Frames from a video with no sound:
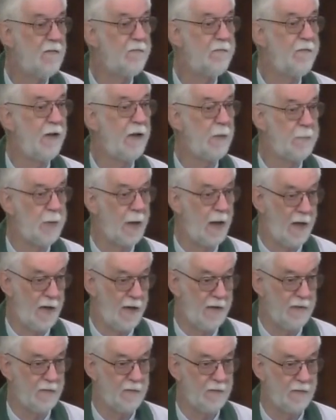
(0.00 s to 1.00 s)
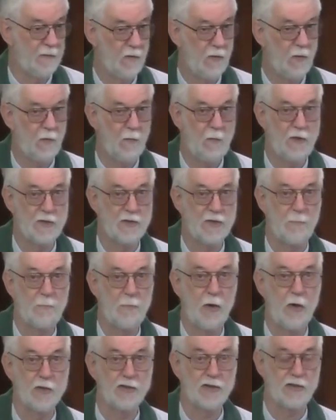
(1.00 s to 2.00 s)
Philippi was a
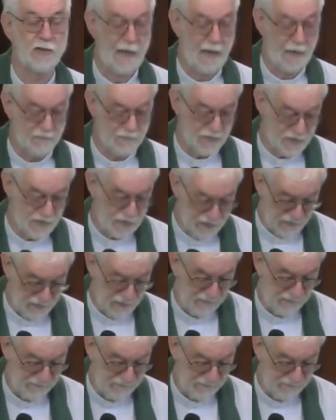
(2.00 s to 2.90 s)
posh town too.